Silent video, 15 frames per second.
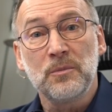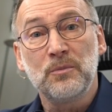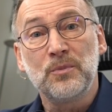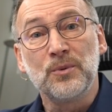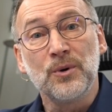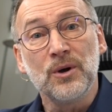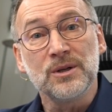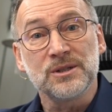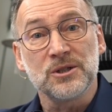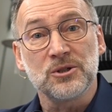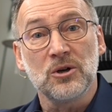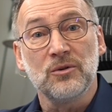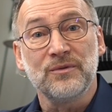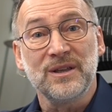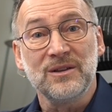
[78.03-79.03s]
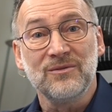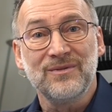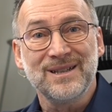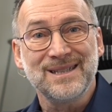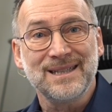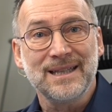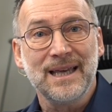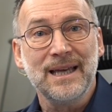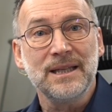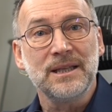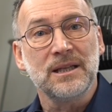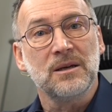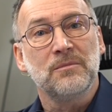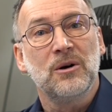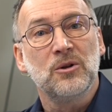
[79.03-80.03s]
process of
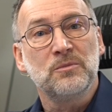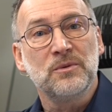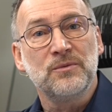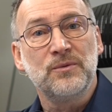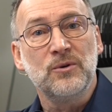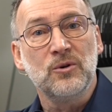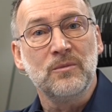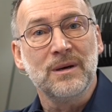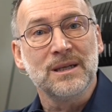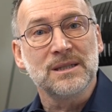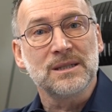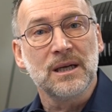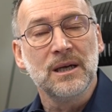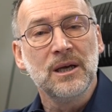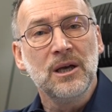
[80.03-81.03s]
investigating about performance,